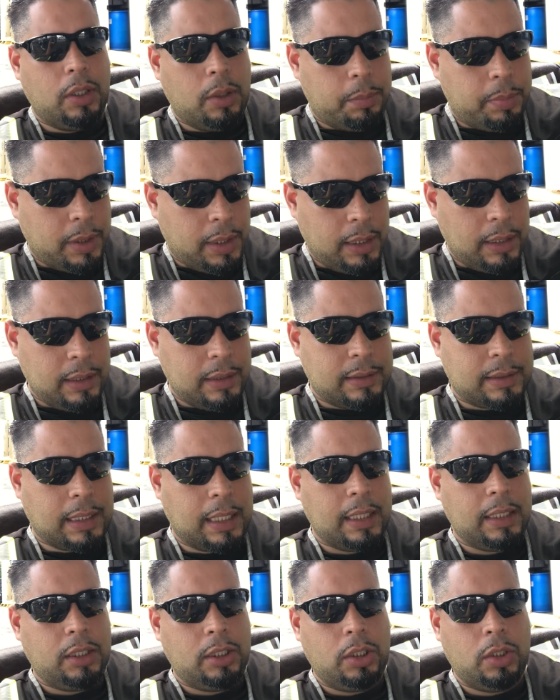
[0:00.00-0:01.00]
He'll put it
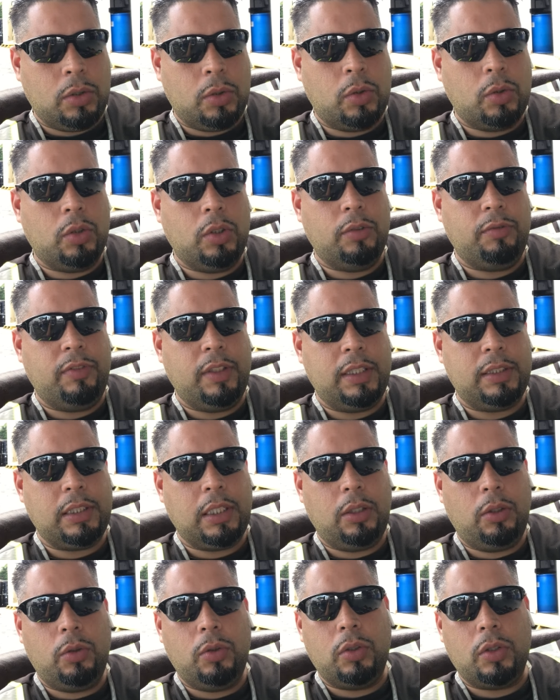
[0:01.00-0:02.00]
inside of you who to
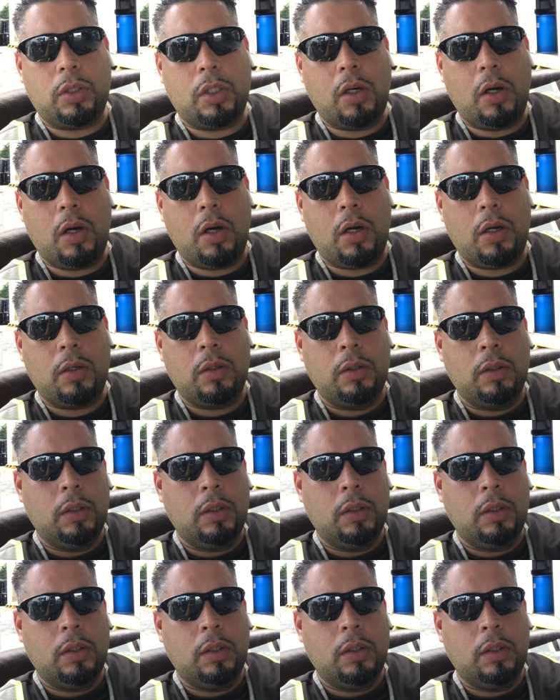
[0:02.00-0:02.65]
visit, who to call,